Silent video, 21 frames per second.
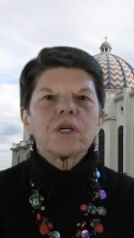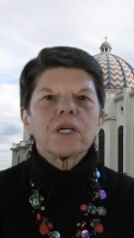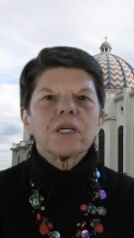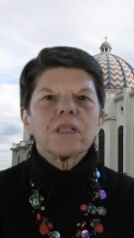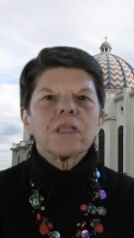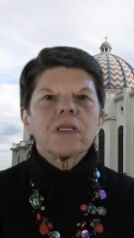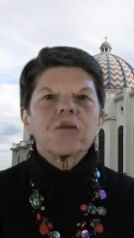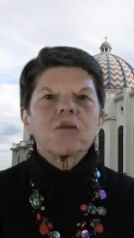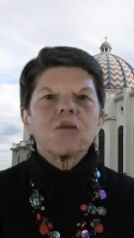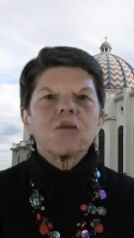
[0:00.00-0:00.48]

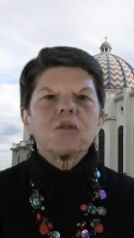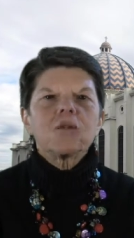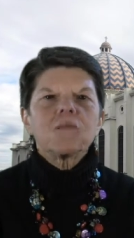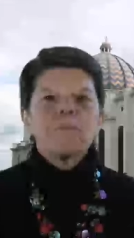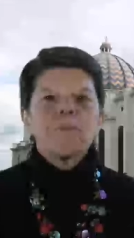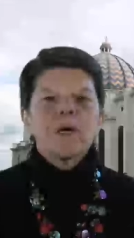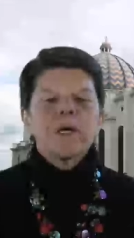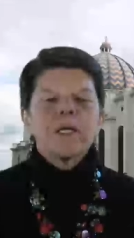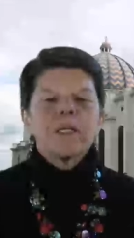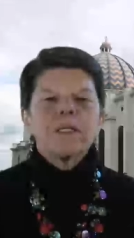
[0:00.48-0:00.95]
in the
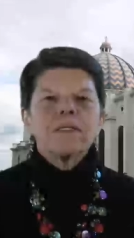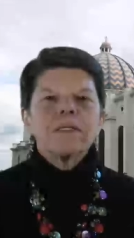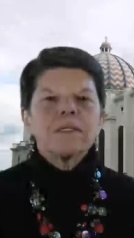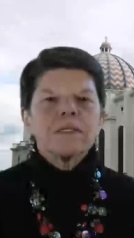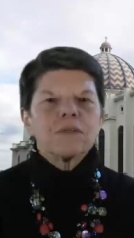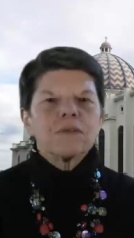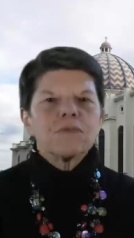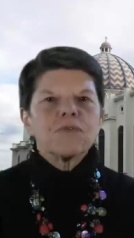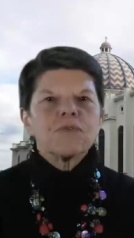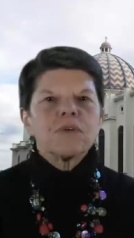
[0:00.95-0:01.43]
gold mine
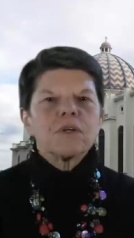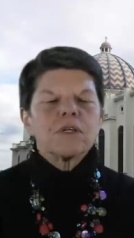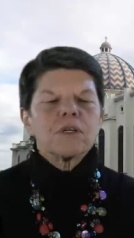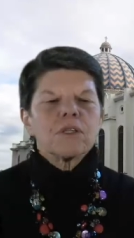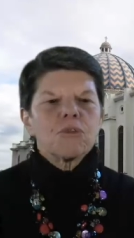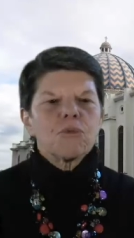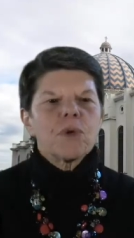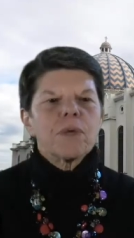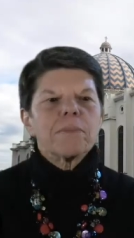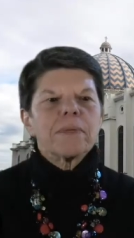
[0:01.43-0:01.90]
for
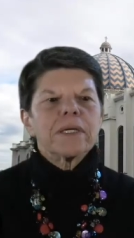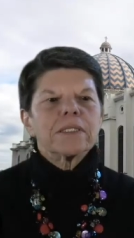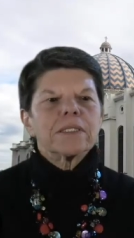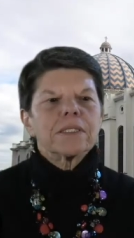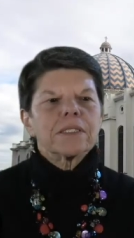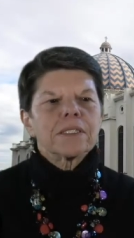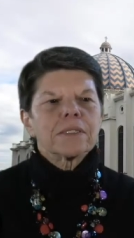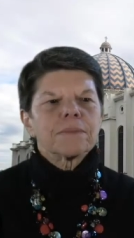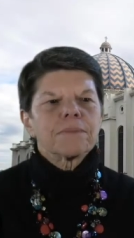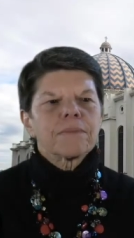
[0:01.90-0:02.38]
three
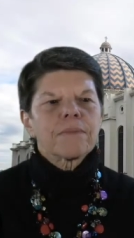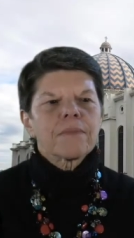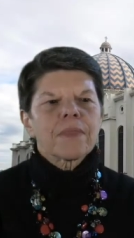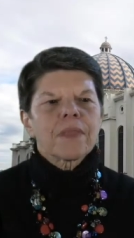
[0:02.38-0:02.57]
months.